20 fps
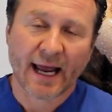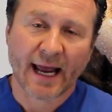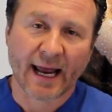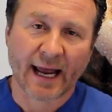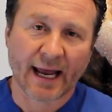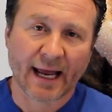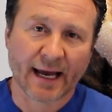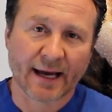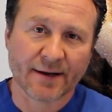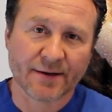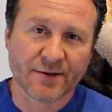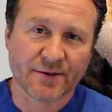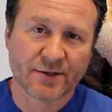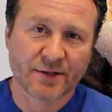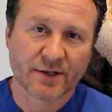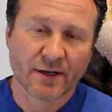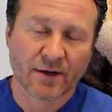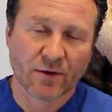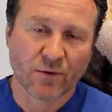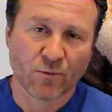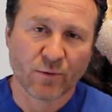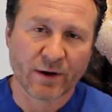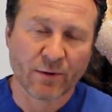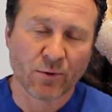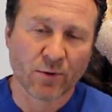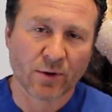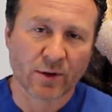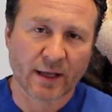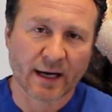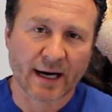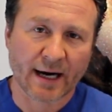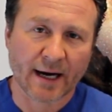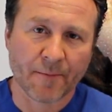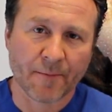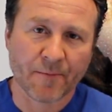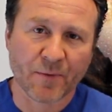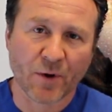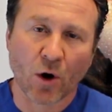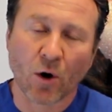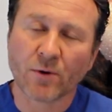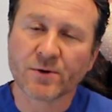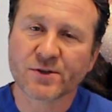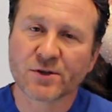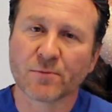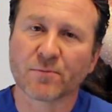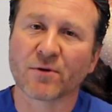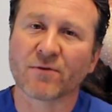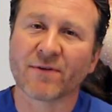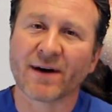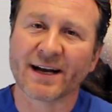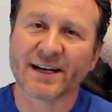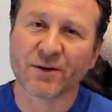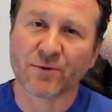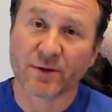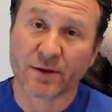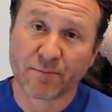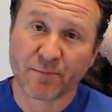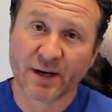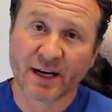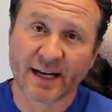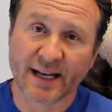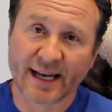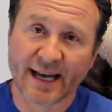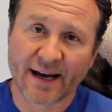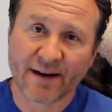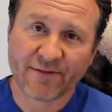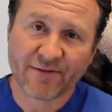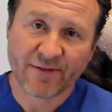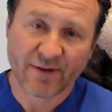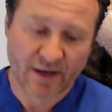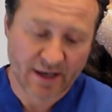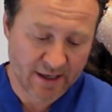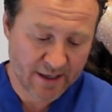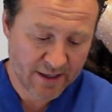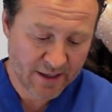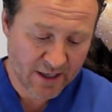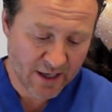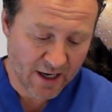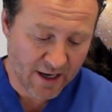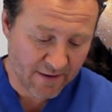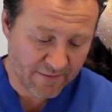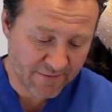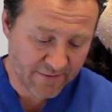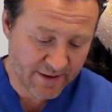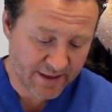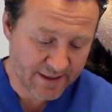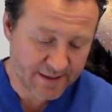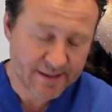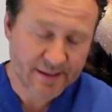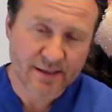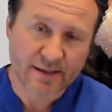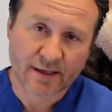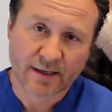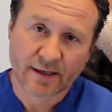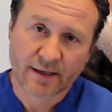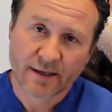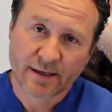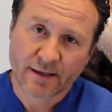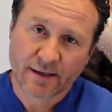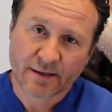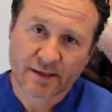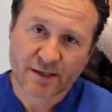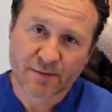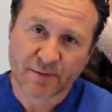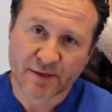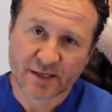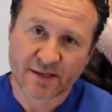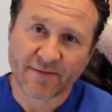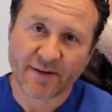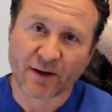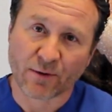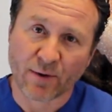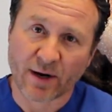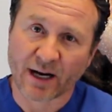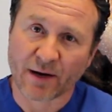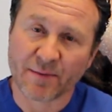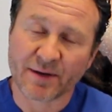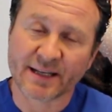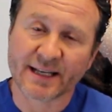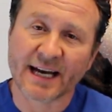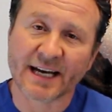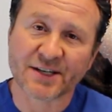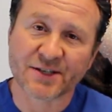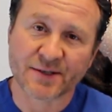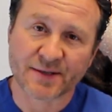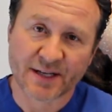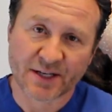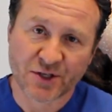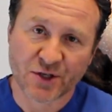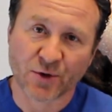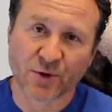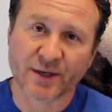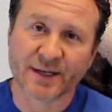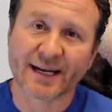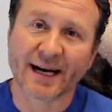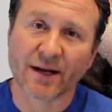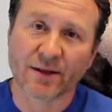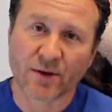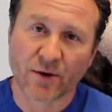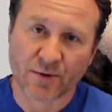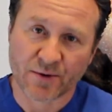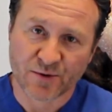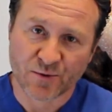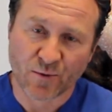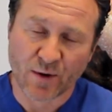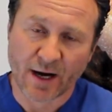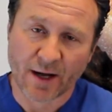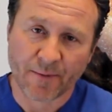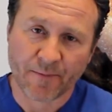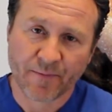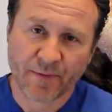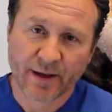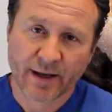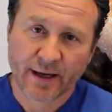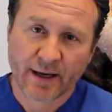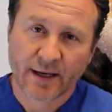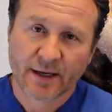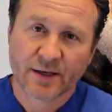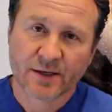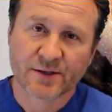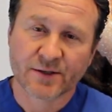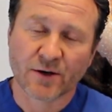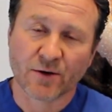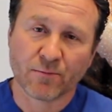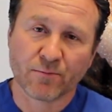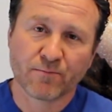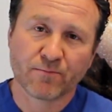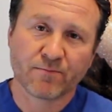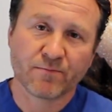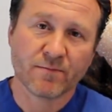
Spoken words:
And we will also provide you with a PDF of this specific recommendations that you can download as well. So